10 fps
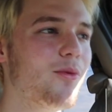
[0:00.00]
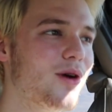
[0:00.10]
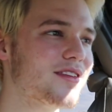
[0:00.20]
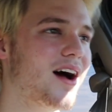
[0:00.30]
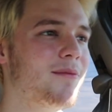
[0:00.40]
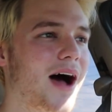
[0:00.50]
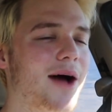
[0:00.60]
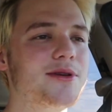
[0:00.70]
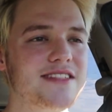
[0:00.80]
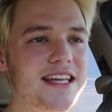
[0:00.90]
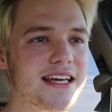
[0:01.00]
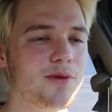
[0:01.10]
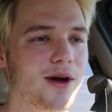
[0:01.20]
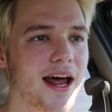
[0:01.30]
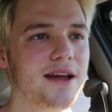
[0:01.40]
was I was
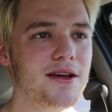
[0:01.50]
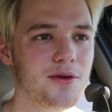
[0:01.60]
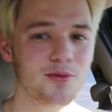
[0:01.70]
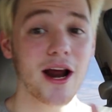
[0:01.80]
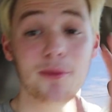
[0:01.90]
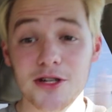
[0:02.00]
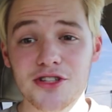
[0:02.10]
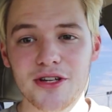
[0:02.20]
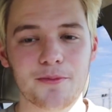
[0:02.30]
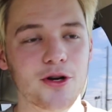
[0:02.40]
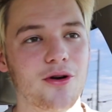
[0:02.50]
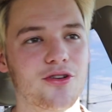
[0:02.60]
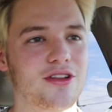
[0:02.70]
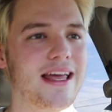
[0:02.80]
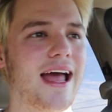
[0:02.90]
thinking when I originally
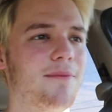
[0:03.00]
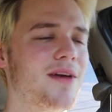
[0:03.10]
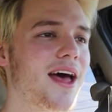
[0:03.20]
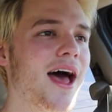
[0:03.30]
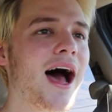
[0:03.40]
pre-ordered the game,